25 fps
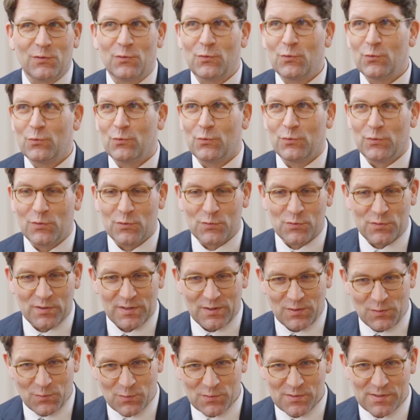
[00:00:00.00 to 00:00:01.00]
you
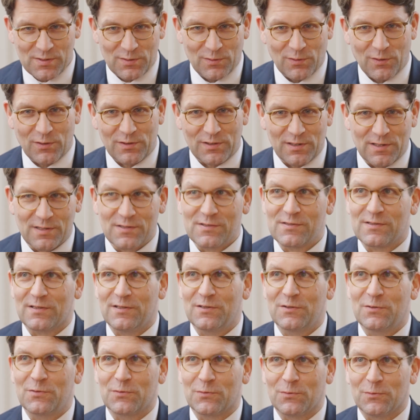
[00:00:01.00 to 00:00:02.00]
seduce the audience
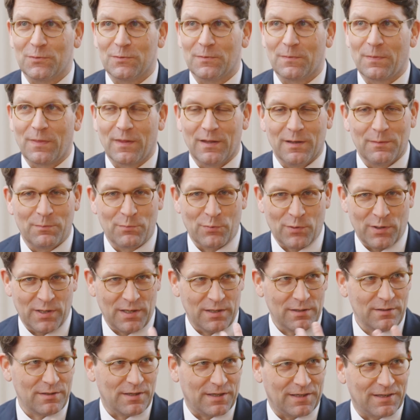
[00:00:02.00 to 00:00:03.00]
into
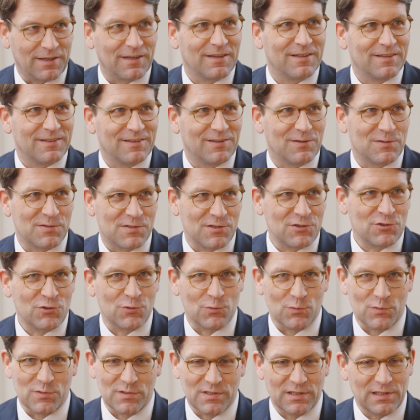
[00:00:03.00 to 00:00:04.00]
apprehending those
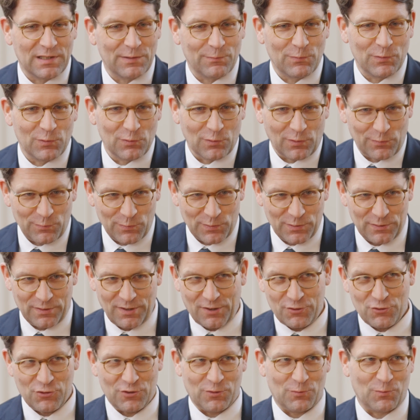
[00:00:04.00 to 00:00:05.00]
issues that they would not want to
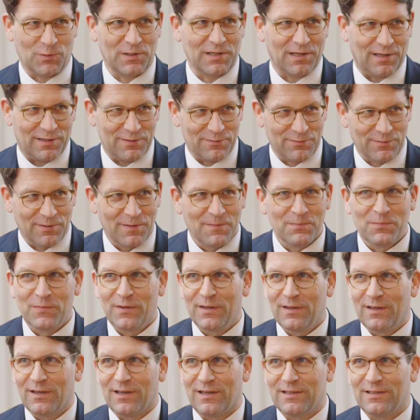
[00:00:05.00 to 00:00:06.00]
touch in real life.
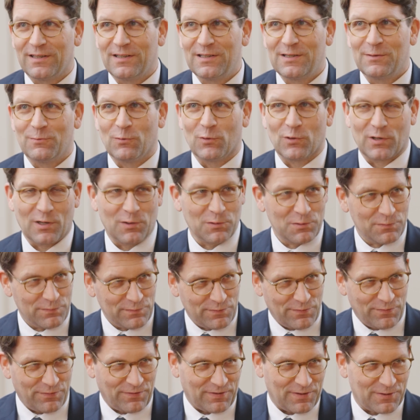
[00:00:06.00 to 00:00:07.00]
And then they walk out
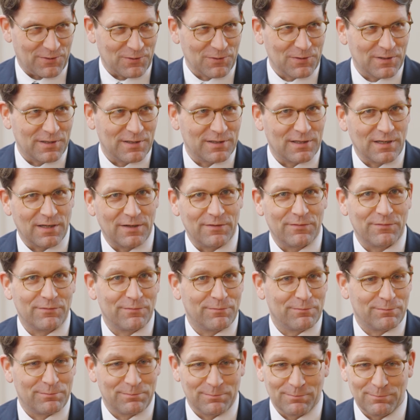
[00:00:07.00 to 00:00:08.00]
of the theater and
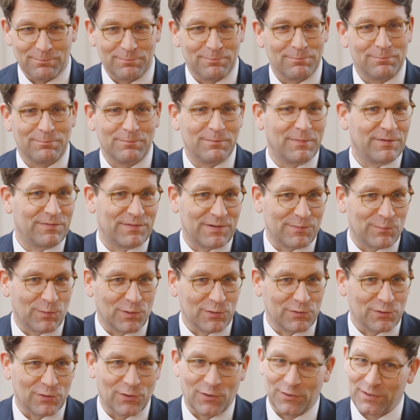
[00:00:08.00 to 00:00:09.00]
if they
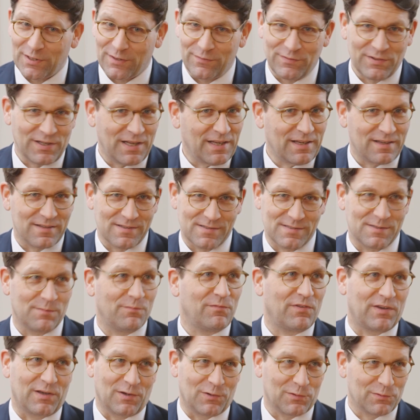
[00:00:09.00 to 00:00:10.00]
want or not, they've taken
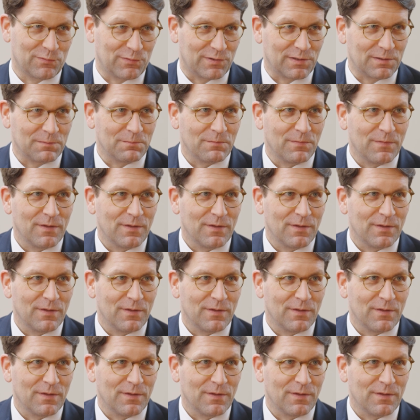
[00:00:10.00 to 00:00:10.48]
something out of it.